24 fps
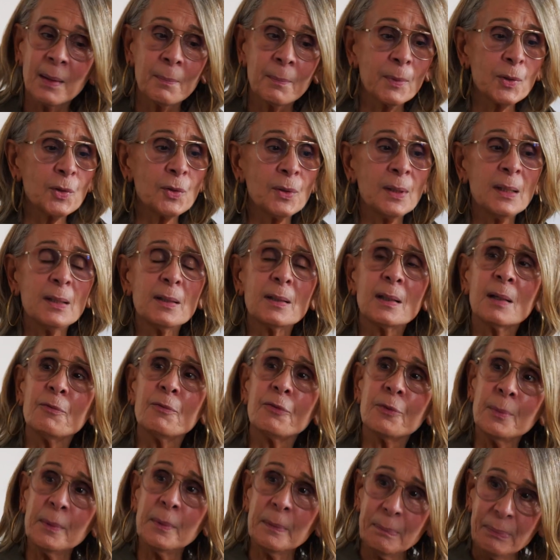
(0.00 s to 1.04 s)
But you need to come
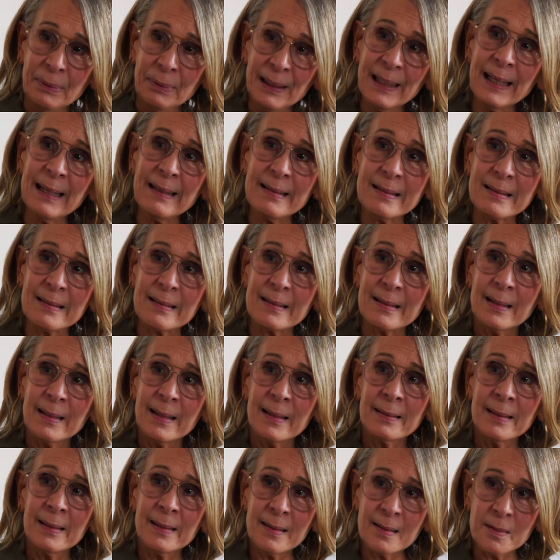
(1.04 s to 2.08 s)
from a place
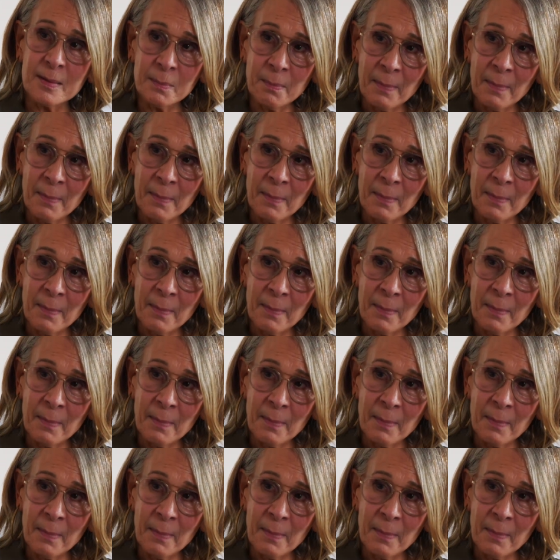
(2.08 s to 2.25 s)
that is